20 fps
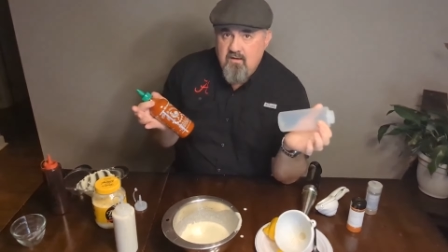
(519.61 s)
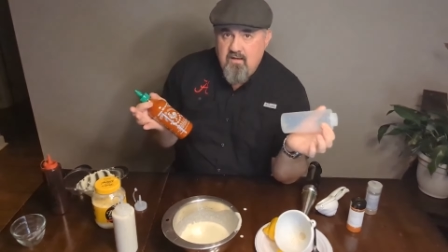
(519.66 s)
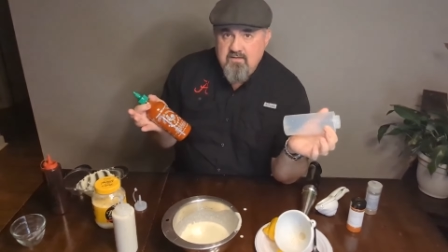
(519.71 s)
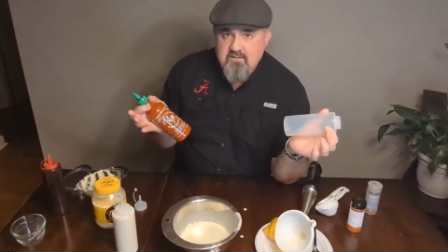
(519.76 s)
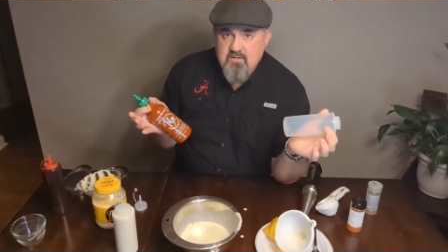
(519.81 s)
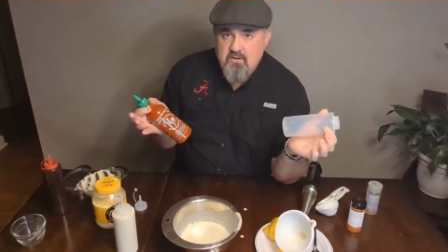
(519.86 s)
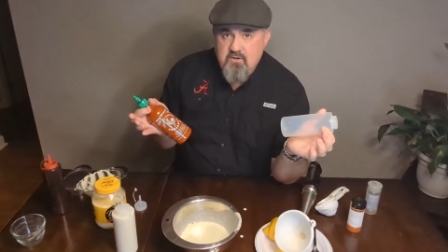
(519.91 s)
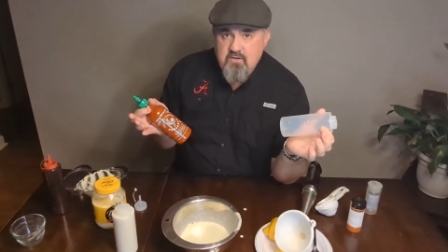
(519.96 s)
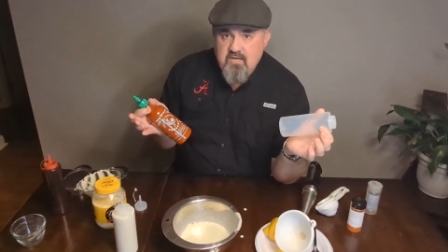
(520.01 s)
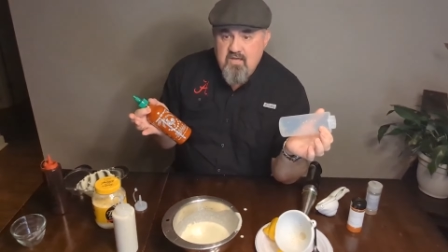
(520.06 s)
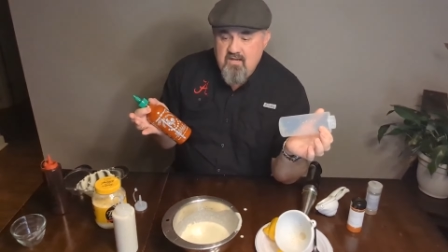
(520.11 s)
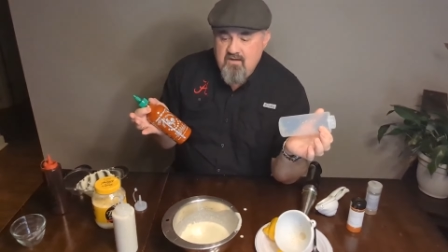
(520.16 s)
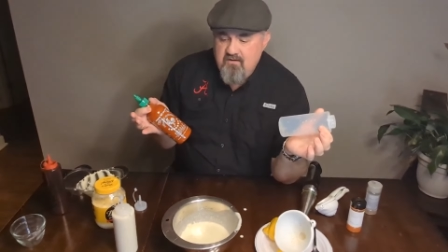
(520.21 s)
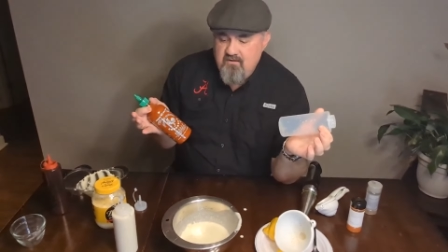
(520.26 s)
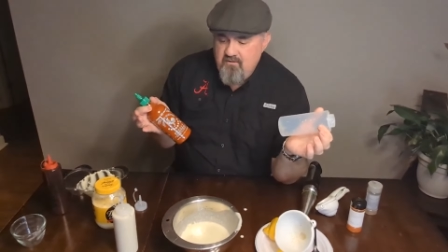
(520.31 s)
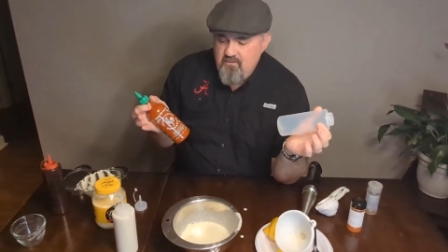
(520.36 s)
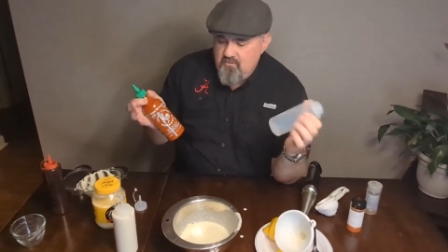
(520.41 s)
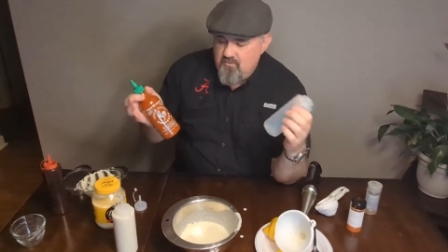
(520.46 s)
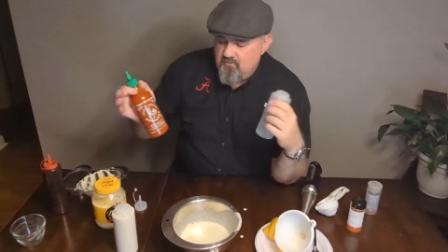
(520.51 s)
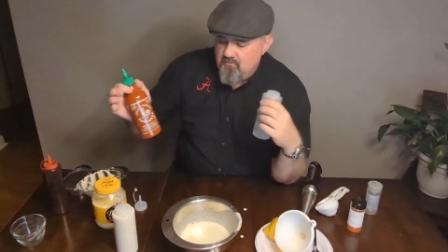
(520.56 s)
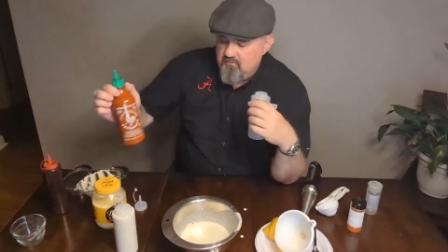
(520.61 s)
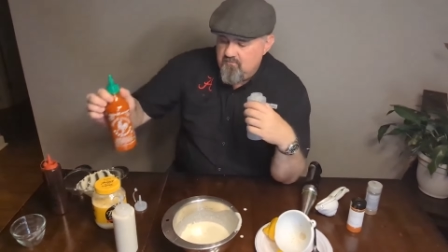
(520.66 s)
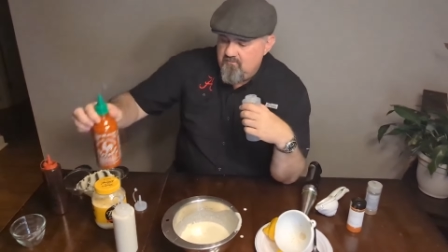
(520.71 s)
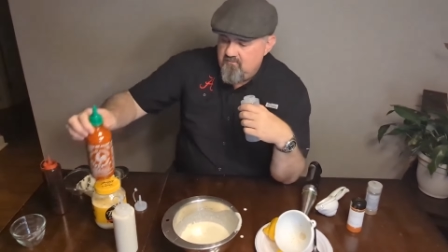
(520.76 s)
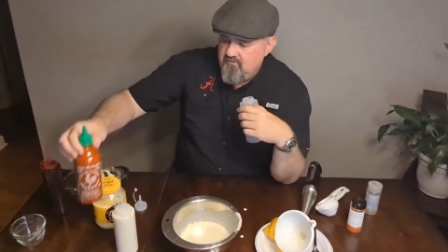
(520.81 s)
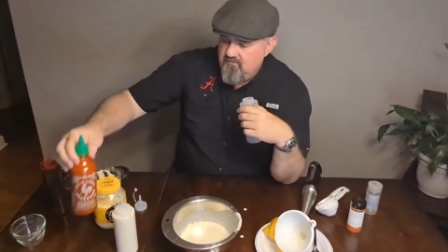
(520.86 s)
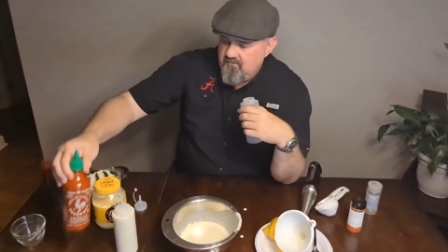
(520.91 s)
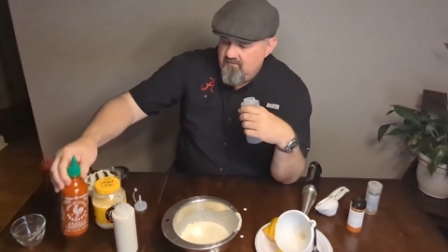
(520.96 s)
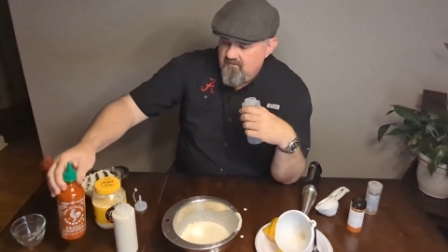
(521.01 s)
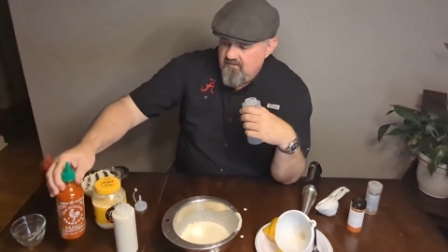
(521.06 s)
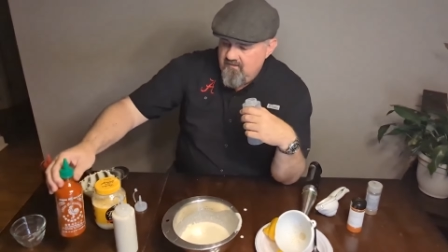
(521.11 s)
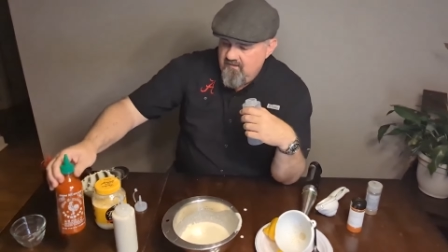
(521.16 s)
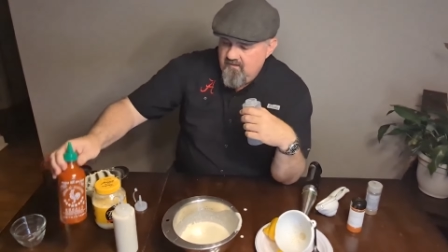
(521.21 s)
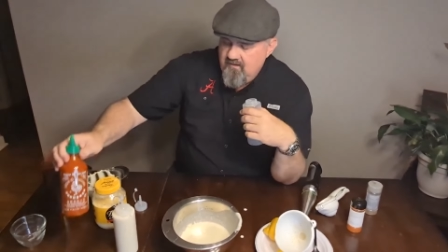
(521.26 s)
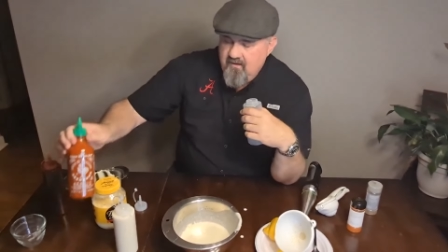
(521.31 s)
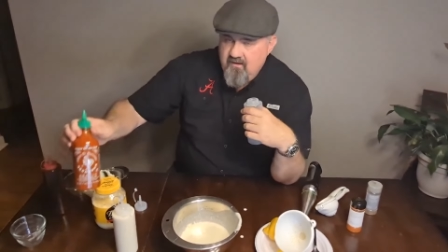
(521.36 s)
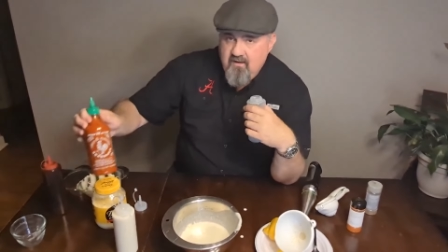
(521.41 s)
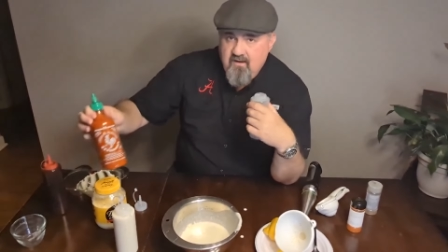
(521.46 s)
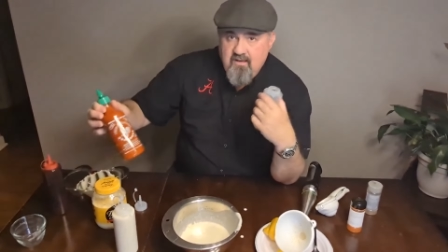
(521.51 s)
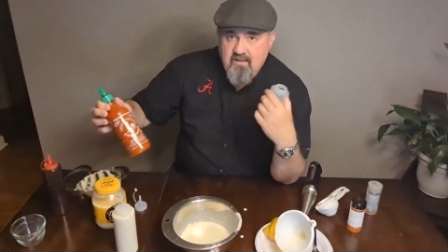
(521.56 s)
That's all you gotta do.
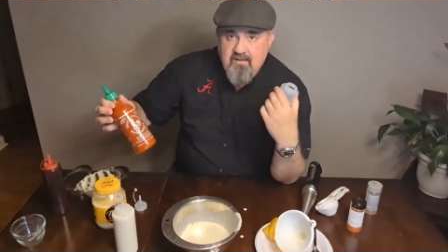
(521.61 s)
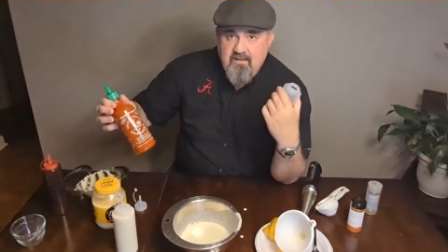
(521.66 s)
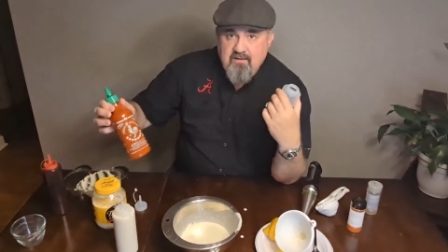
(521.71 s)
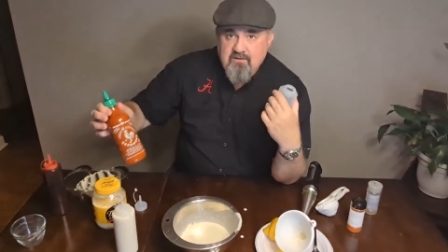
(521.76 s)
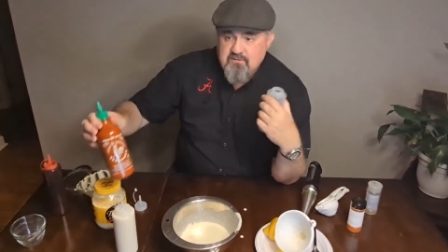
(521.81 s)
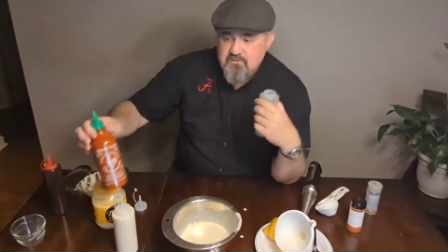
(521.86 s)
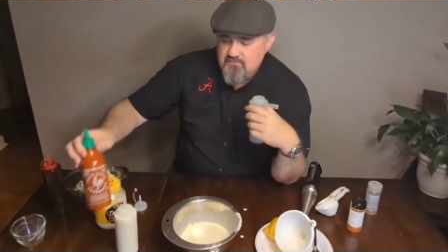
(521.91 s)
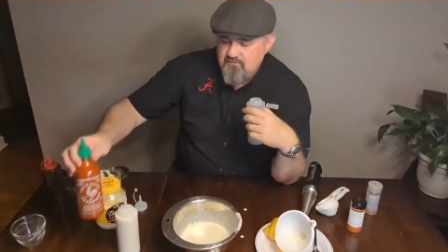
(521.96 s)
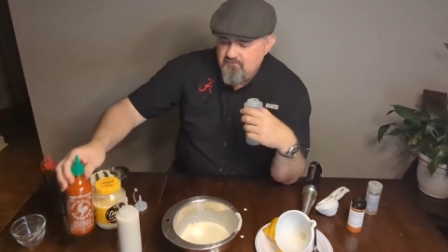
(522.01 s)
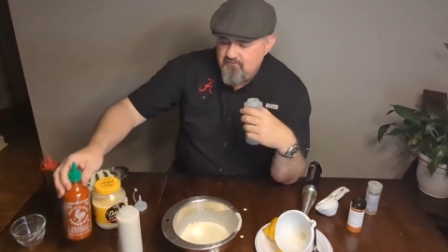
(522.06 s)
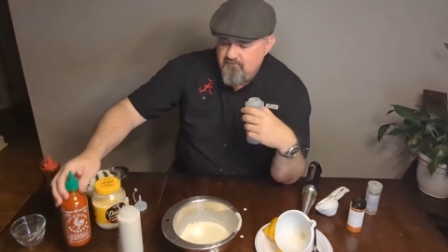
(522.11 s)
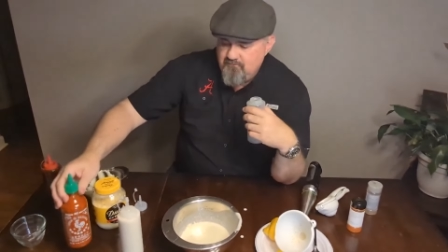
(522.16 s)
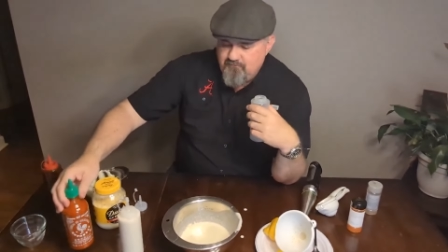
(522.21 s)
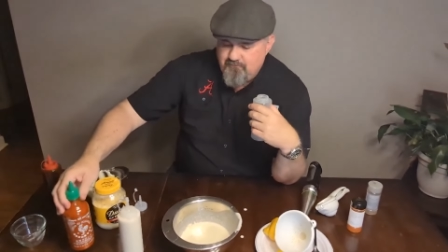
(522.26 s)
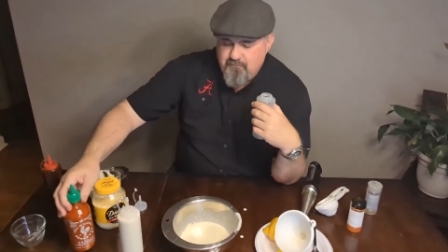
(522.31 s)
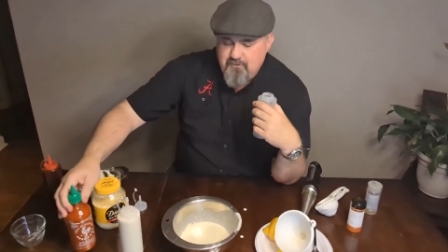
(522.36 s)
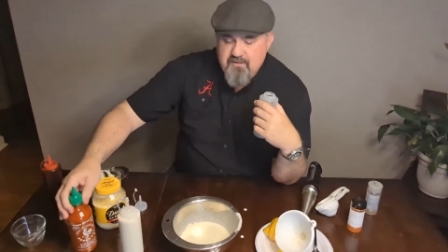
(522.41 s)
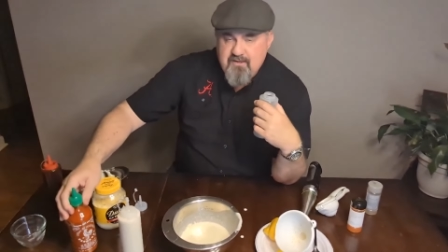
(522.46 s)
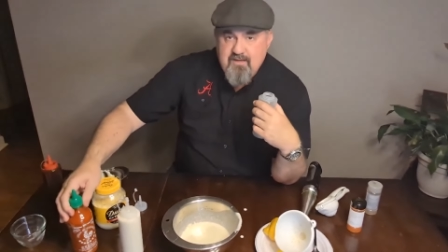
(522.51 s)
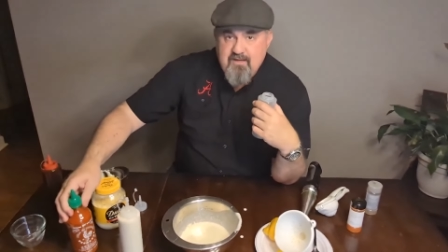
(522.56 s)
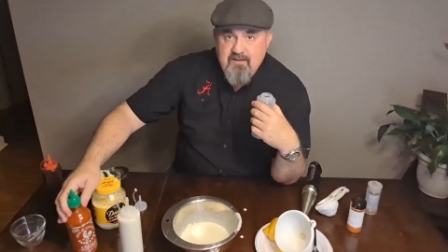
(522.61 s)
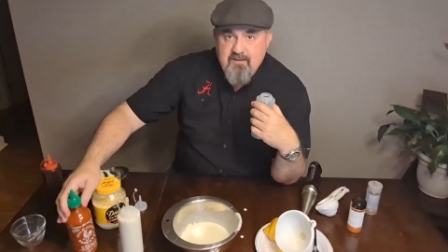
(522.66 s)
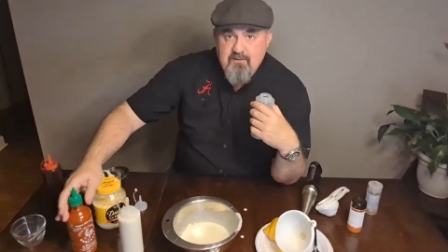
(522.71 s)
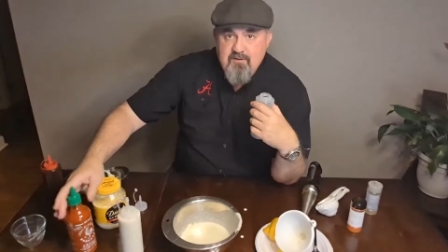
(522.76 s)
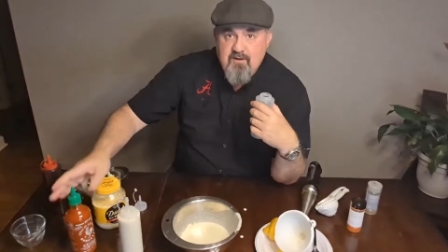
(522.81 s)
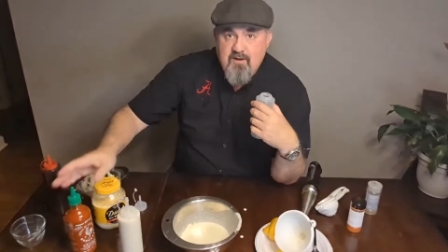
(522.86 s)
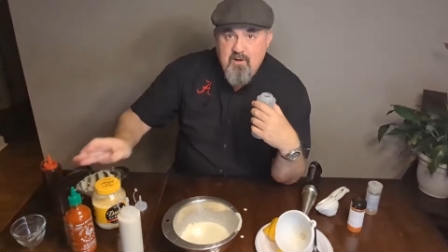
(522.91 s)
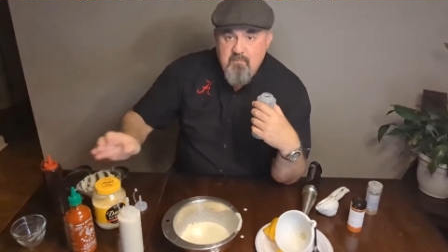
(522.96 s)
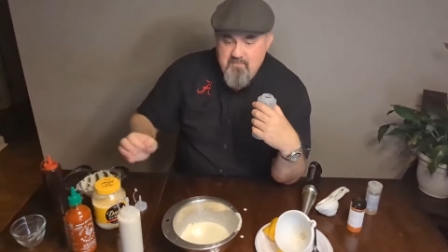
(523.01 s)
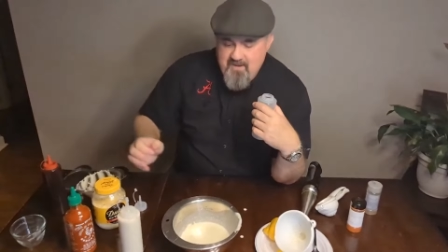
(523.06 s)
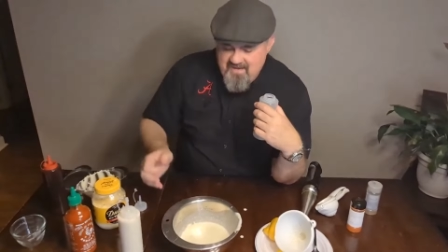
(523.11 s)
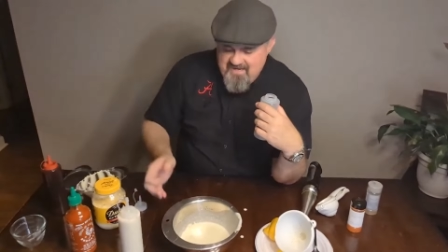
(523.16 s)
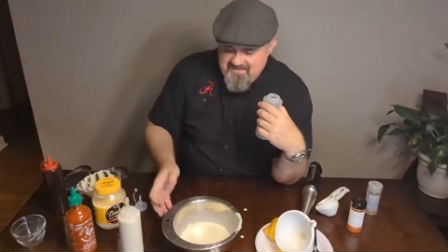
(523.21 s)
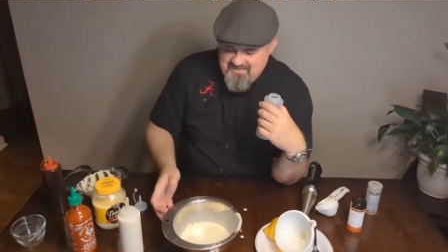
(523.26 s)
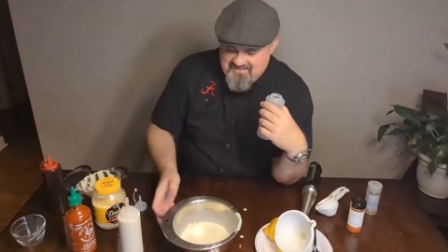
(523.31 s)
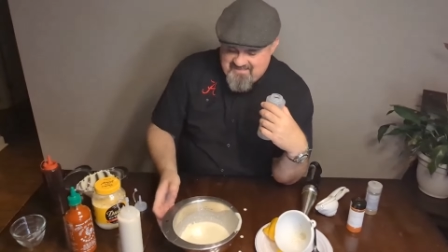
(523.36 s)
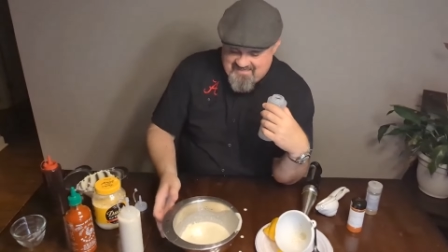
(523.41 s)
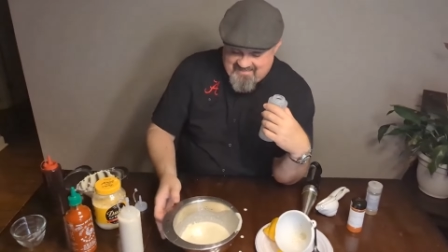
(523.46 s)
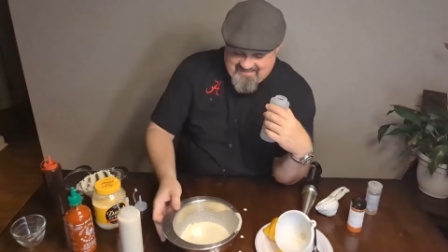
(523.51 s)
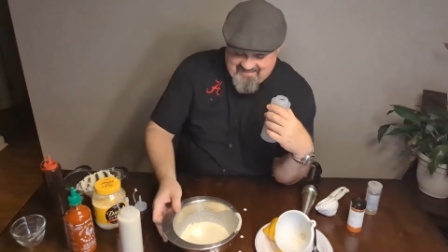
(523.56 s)
And it's freaking
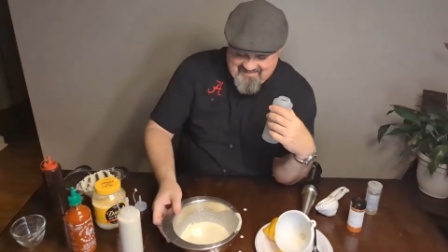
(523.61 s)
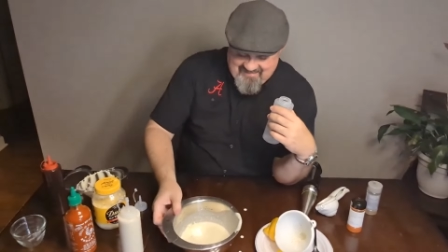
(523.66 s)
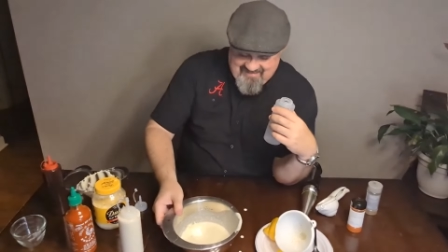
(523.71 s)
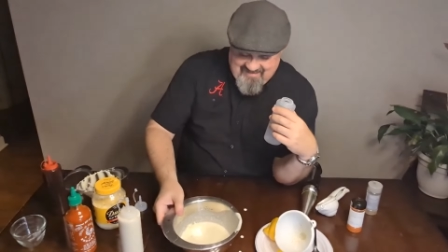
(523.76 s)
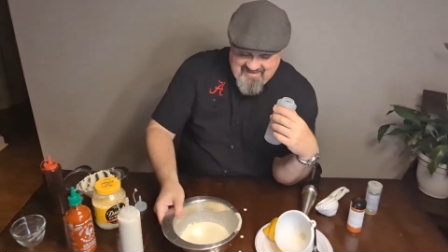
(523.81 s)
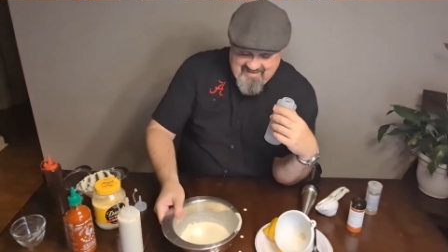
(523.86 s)
amazing.